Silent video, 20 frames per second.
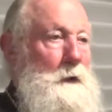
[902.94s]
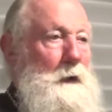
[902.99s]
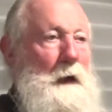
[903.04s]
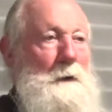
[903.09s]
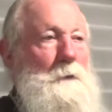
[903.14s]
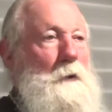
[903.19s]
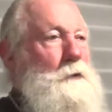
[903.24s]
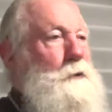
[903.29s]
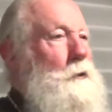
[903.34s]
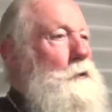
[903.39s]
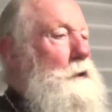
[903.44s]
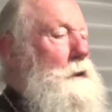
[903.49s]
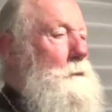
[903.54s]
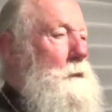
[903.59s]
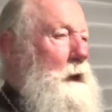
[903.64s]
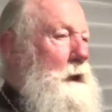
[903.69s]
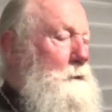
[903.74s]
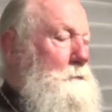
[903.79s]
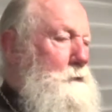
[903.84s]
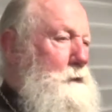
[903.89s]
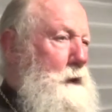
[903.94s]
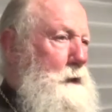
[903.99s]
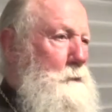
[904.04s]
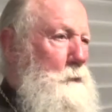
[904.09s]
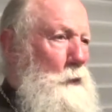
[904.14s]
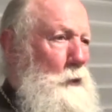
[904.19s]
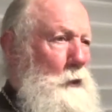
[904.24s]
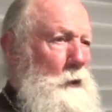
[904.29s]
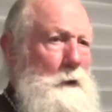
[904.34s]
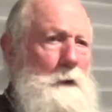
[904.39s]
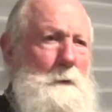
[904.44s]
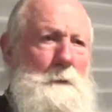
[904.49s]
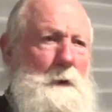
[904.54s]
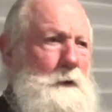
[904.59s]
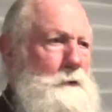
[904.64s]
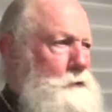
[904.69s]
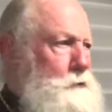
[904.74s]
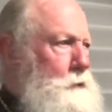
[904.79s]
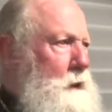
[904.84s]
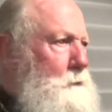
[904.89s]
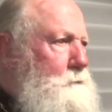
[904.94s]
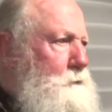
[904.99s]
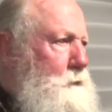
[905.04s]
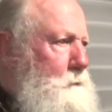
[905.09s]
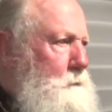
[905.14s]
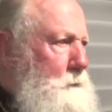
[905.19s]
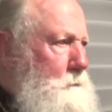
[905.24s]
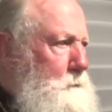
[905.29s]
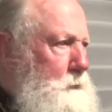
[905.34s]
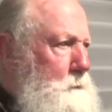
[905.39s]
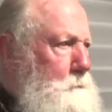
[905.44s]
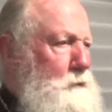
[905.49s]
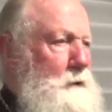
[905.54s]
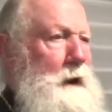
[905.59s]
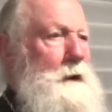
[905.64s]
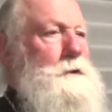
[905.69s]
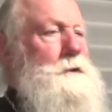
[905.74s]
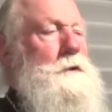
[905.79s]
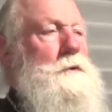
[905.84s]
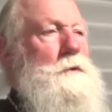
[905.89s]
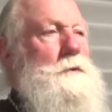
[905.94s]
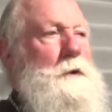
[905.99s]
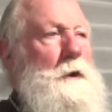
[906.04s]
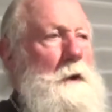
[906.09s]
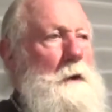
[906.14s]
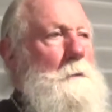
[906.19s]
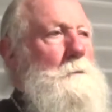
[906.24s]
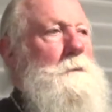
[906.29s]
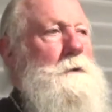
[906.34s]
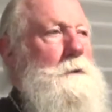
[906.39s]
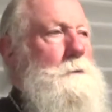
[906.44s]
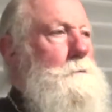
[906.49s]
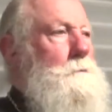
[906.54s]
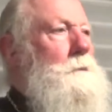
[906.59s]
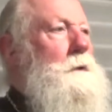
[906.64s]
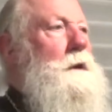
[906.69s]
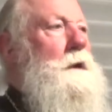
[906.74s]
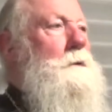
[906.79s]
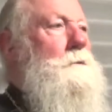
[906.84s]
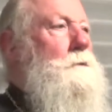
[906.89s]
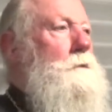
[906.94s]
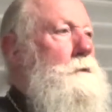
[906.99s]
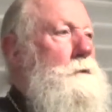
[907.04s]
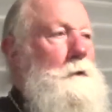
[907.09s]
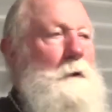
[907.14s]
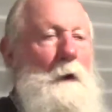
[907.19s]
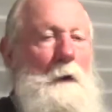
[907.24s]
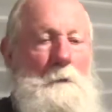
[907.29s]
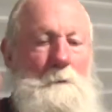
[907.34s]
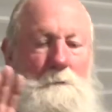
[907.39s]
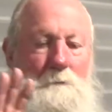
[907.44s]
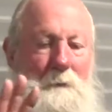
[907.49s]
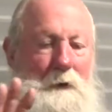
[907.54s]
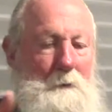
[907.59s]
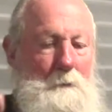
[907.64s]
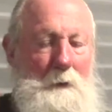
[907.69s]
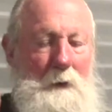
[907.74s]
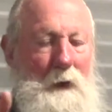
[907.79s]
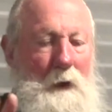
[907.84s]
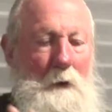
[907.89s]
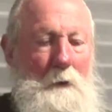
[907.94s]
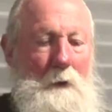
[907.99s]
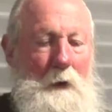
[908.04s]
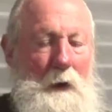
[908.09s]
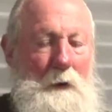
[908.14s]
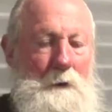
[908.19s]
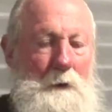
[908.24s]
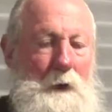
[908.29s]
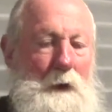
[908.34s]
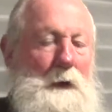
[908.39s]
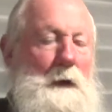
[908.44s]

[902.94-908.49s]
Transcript: I'm not talking about everyday work, because you have to be practical. You can't live without that.